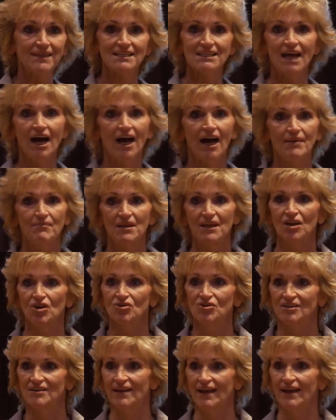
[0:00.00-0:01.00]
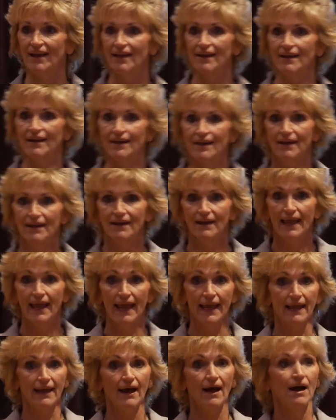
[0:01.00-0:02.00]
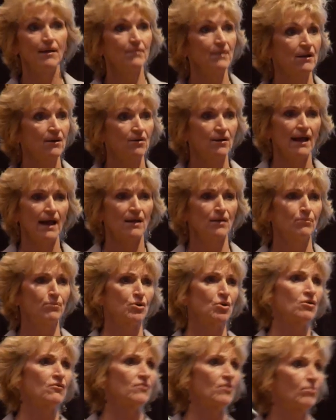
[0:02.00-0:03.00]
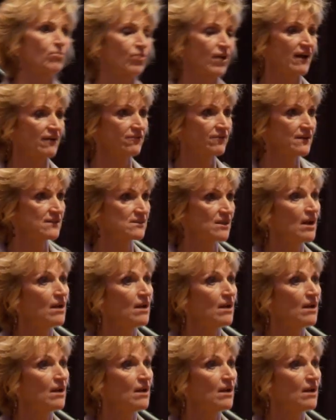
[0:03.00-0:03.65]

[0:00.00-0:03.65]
the time here today and come here and had a beautiful breakfast,